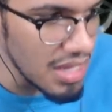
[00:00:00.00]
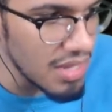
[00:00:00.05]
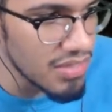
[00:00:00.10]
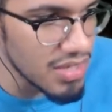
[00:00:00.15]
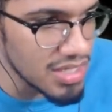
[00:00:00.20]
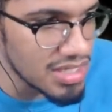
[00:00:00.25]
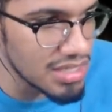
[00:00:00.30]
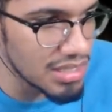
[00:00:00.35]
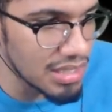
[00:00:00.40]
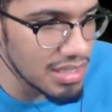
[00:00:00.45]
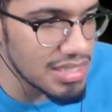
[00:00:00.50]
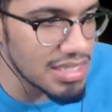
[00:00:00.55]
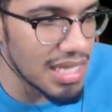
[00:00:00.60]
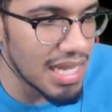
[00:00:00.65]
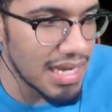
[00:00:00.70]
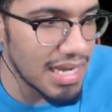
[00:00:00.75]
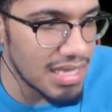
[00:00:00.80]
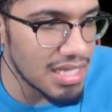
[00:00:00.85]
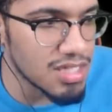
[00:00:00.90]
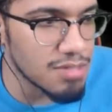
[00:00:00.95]
This looks
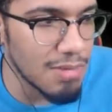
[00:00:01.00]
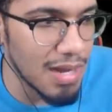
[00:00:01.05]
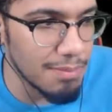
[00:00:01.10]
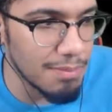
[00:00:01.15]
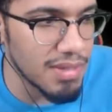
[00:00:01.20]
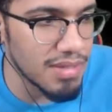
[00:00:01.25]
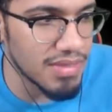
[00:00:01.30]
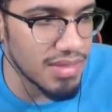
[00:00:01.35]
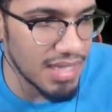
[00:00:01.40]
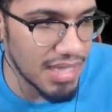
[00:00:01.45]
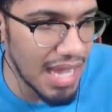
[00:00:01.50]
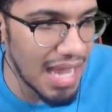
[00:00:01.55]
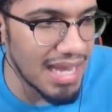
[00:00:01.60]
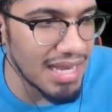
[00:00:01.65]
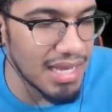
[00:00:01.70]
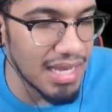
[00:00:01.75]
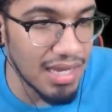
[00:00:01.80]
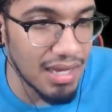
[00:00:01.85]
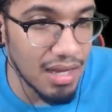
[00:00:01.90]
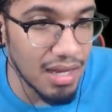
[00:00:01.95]
like this might be the
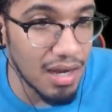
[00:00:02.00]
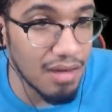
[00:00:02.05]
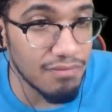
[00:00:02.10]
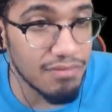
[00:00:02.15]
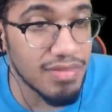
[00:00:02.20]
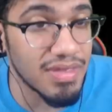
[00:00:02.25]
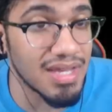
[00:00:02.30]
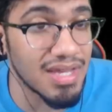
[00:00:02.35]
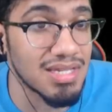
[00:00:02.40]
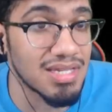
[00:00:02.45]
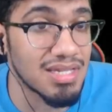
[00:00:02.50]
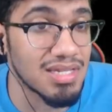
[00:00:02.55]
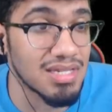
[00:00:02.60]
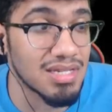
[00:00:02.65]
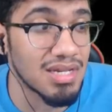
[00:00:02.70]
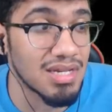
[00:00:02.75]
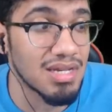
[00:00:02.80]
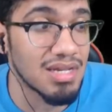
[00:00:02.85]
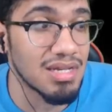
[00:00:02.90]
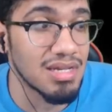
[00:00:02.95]
ending of this
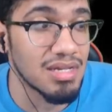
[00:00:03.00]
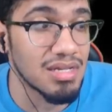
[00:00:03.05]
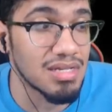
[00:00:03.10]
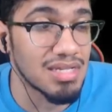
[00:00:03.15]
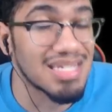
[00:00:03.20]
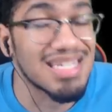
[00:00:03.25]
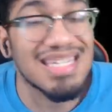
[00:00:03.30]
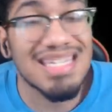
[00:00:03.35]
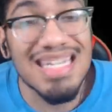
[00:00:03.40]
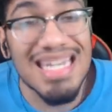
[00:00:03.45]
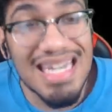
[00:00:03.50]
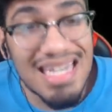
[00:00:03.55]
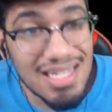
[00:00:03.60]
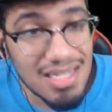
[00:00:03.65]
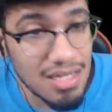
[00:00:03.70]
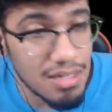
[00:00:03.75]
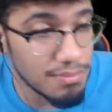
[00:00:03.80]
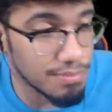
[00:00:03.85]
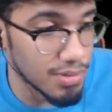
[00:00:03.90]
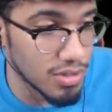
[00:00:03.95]

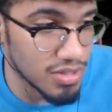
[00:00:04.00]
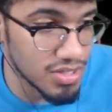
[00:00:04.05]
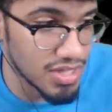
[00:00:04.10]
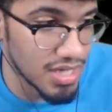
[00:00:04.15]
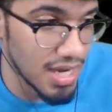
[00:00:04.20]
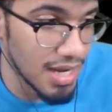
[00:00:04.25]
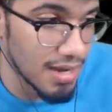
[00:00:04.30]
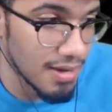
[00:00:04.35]
season per se.